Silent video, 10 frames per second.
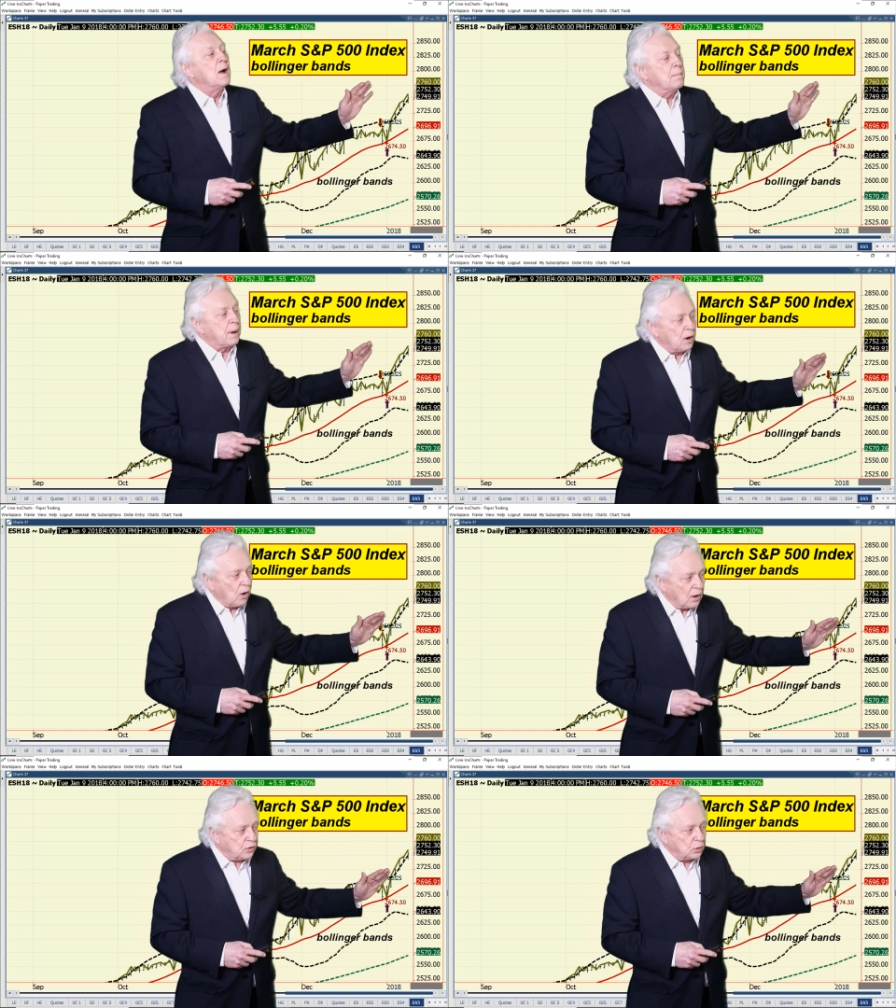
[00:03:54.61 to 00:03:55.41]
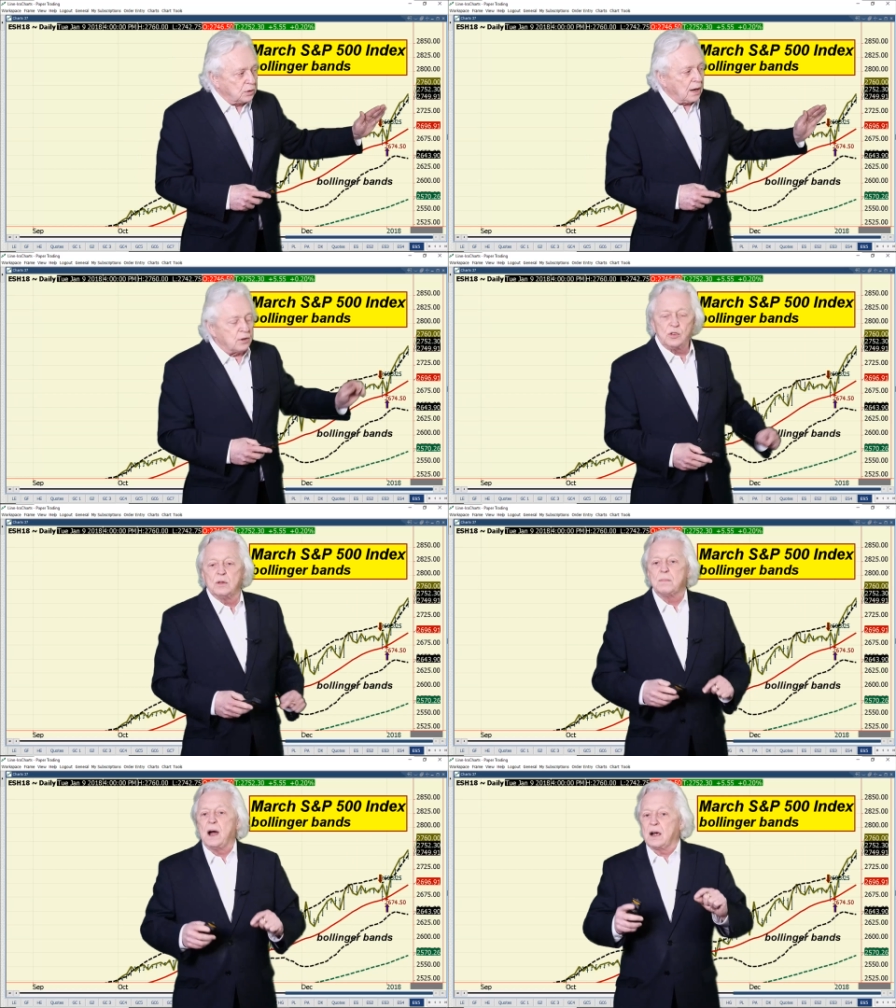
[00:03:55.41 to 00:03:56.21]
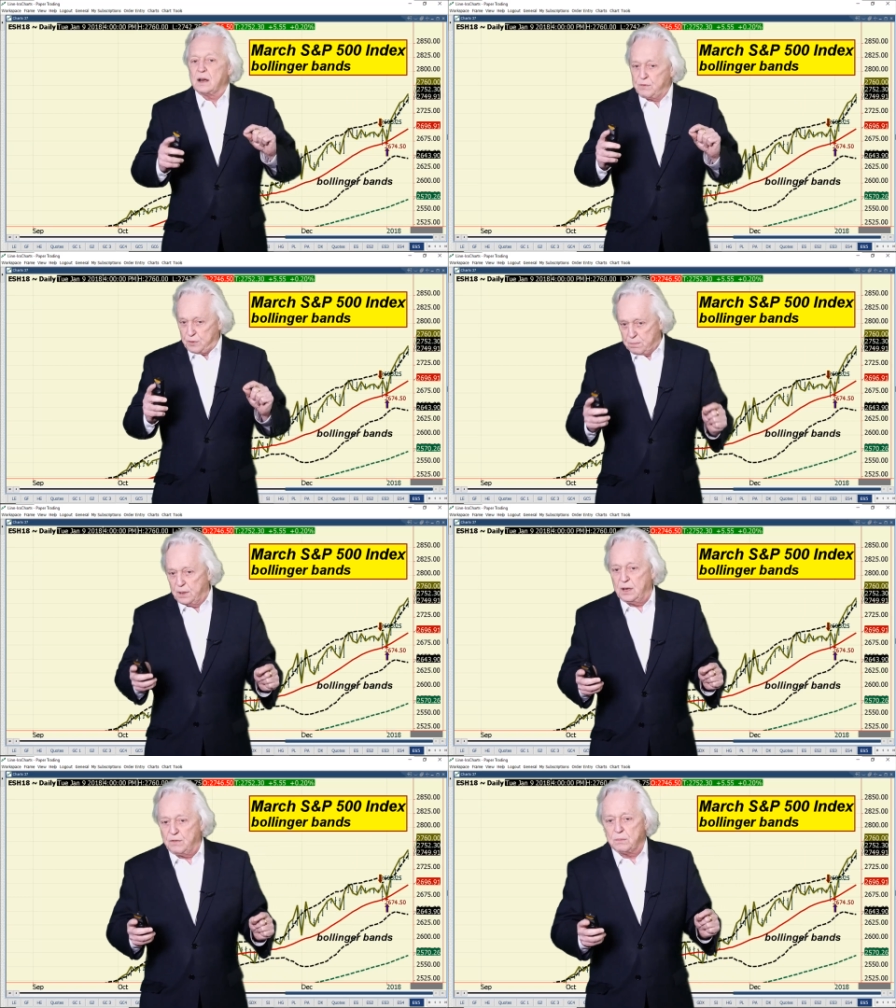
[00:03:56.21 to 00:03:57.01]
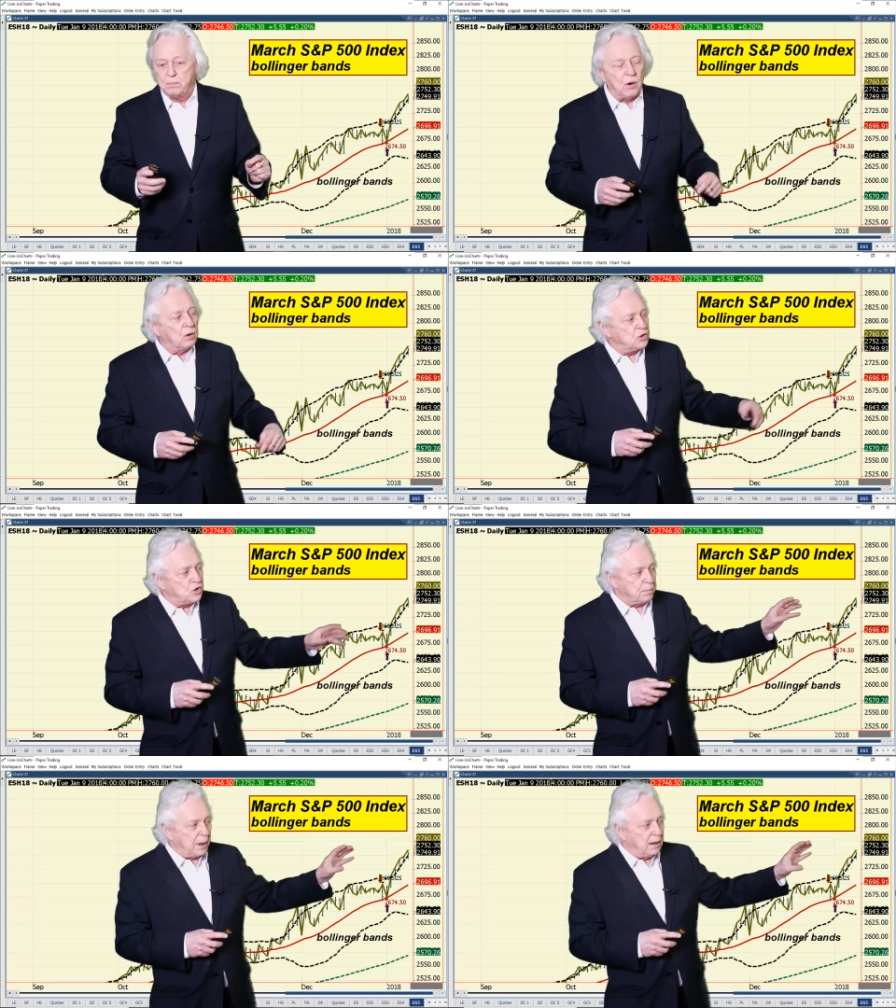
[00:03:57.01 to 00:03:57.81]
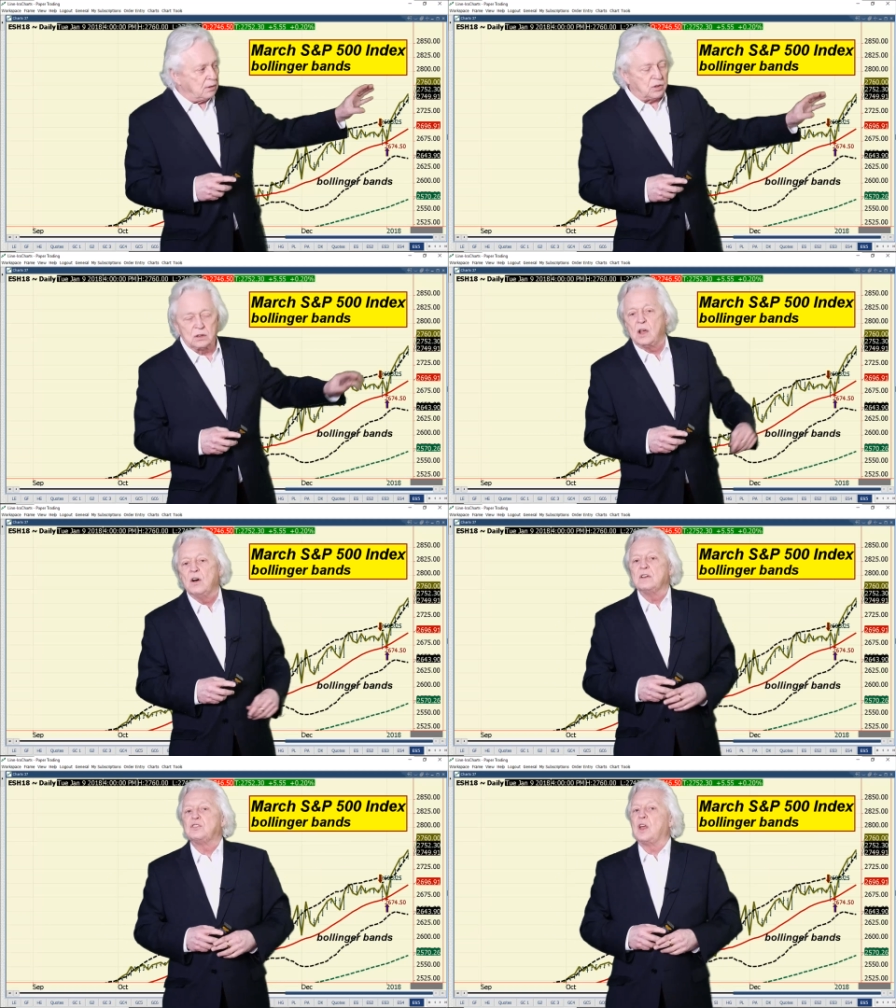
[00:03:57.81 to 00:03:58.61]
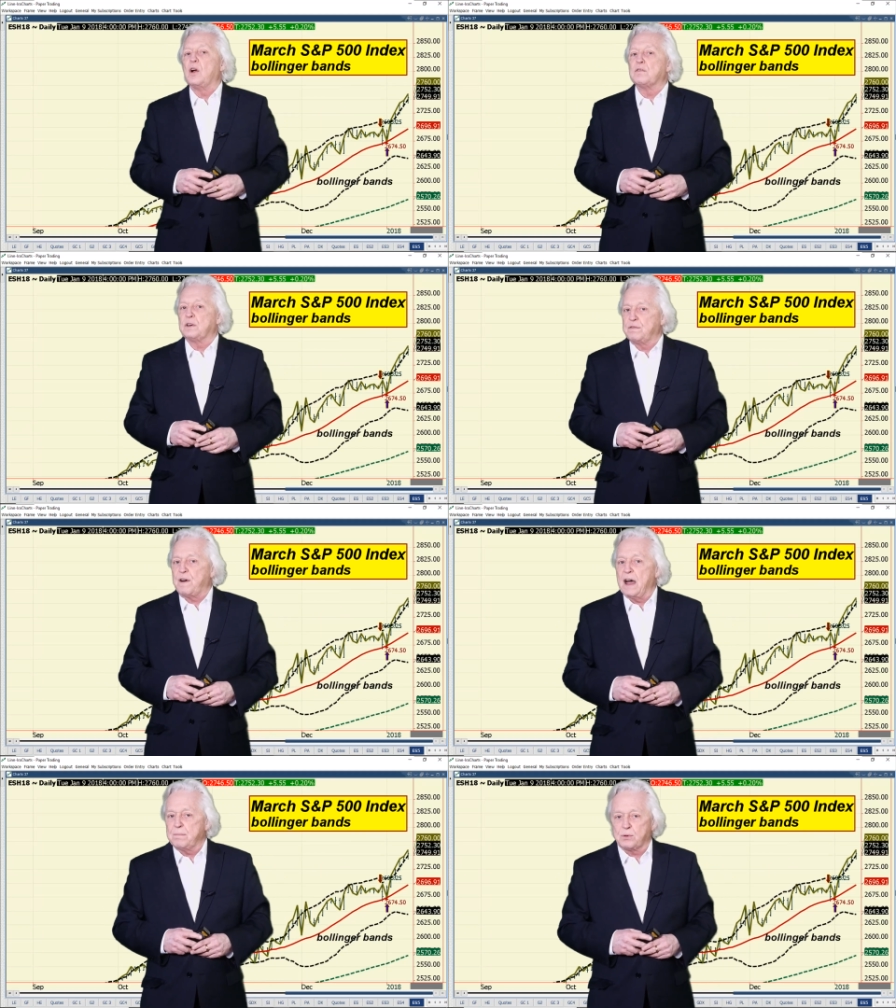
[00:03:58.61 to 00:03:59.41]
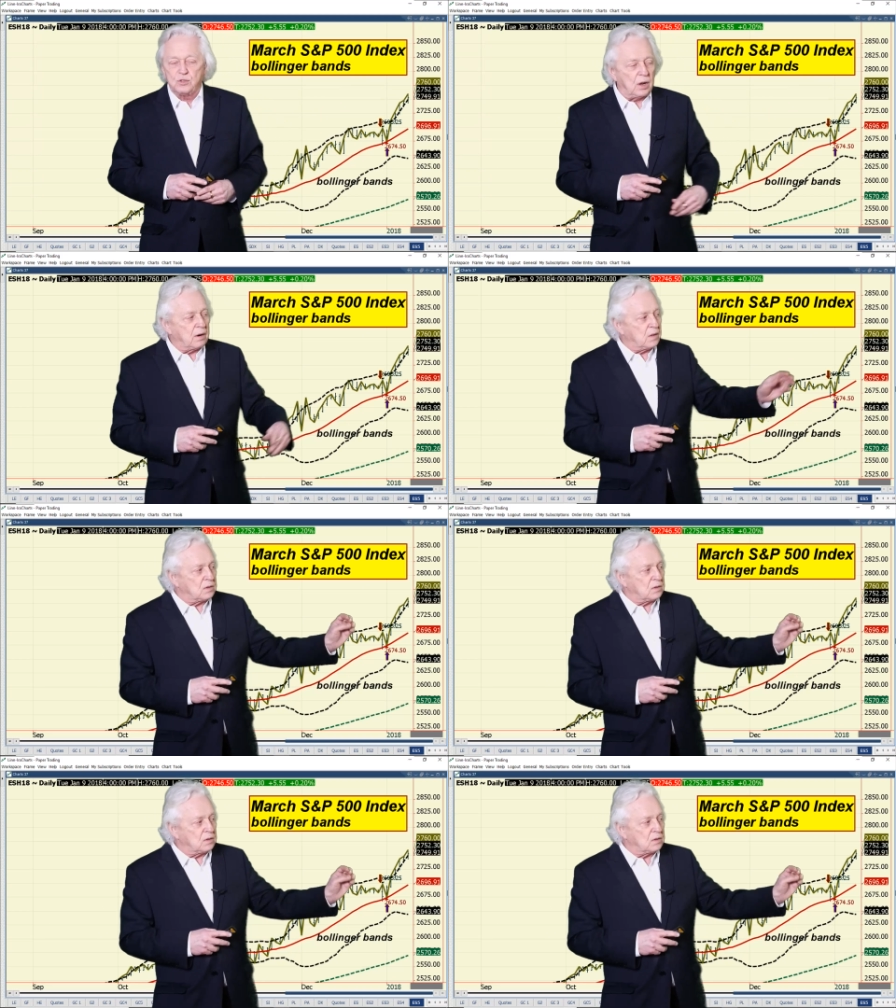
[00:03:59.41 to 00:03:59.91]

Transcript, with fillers: But it also tells you the market, if you believe in Bollinger Bands, that they only stay over at 5% of the